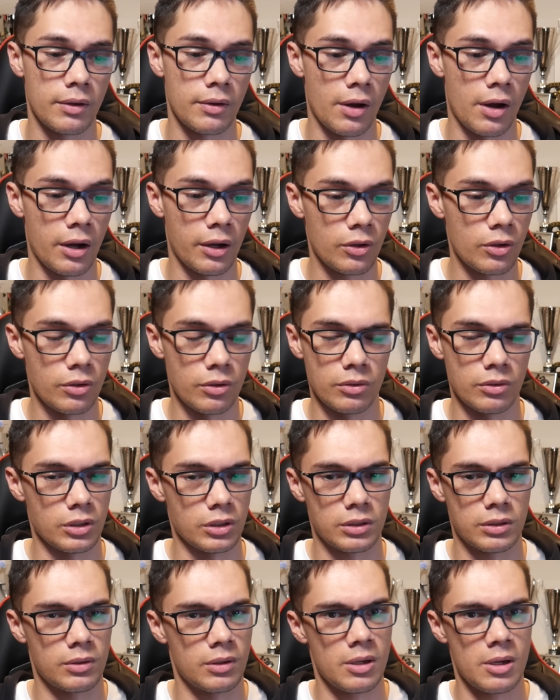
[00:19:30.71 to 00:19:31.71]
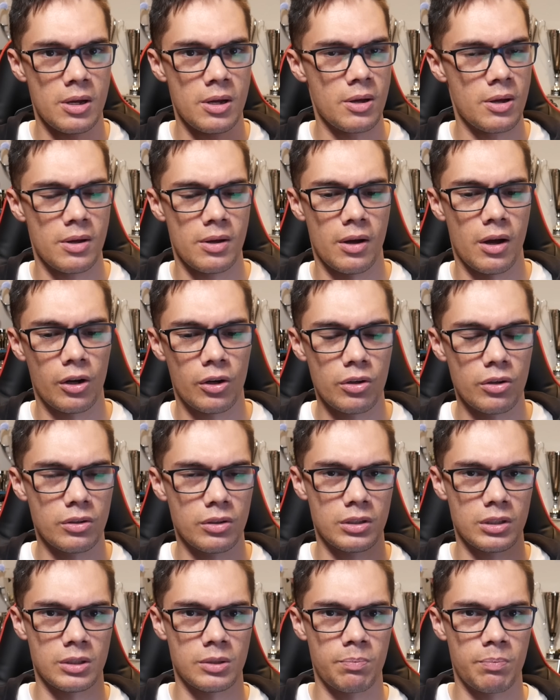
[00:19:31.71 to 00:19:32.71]
I couldn't just
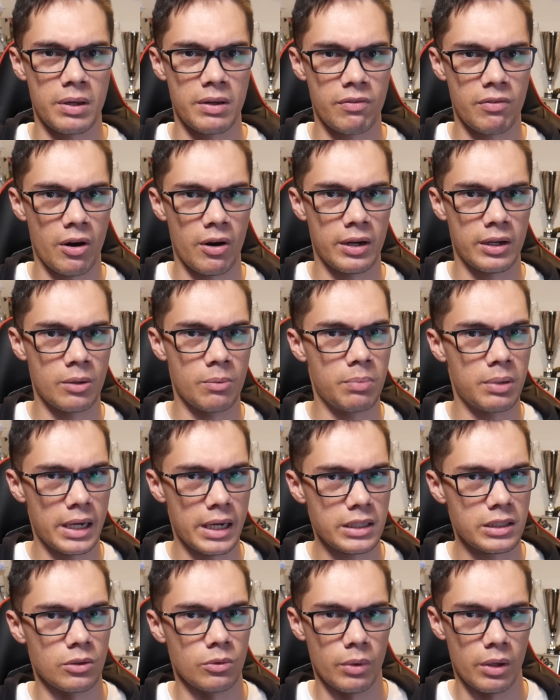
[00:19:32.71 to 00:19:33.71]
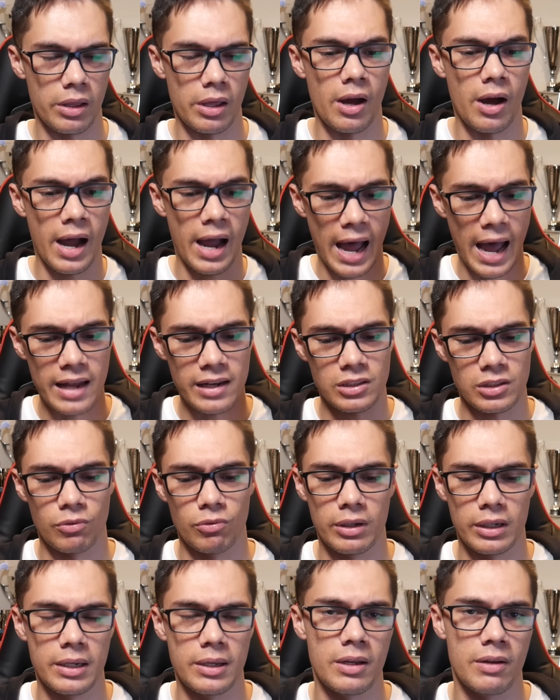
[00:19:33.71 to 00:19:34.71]
be very complacent with it. I had to
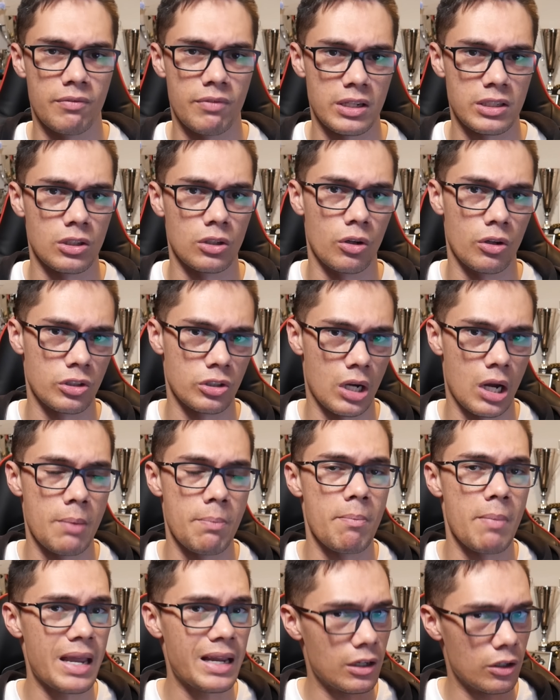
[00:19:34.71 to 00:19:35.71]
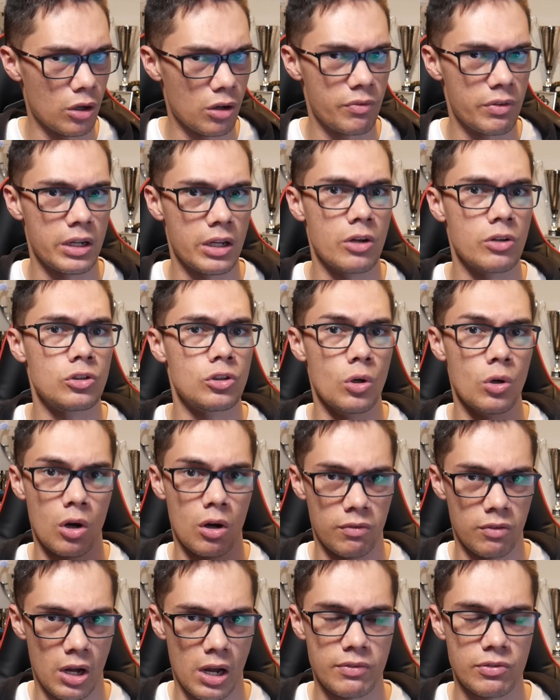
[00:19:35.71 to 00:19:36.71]
really invest a lot of time, make a lot of videos, do a lot
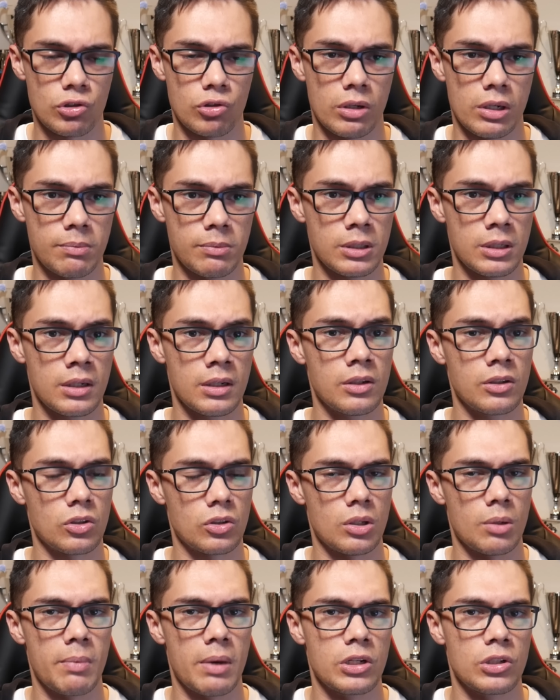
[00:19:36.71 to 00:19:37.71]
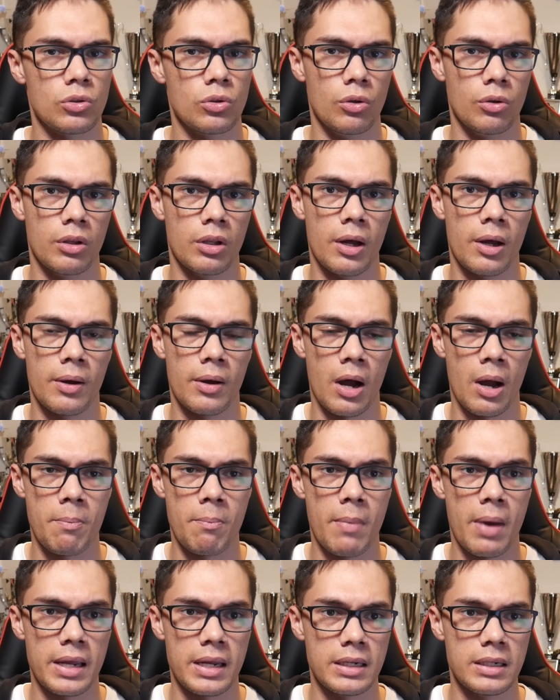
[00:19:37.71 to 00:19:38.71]
of live streams, just to make sure that I
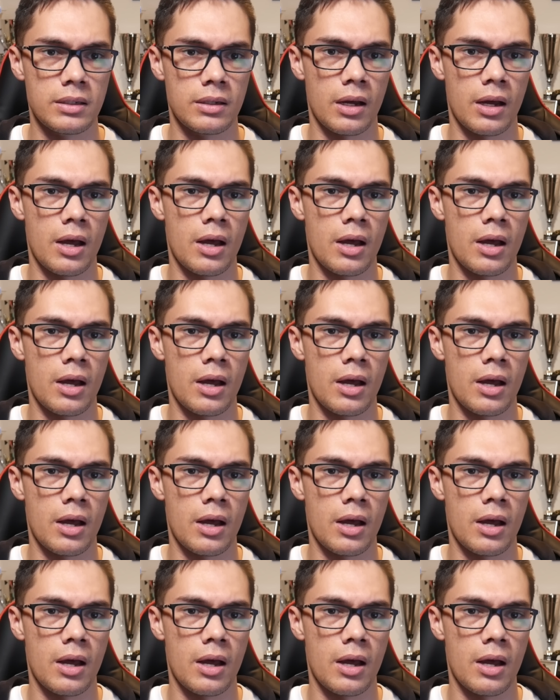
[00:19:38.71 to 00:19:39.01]
made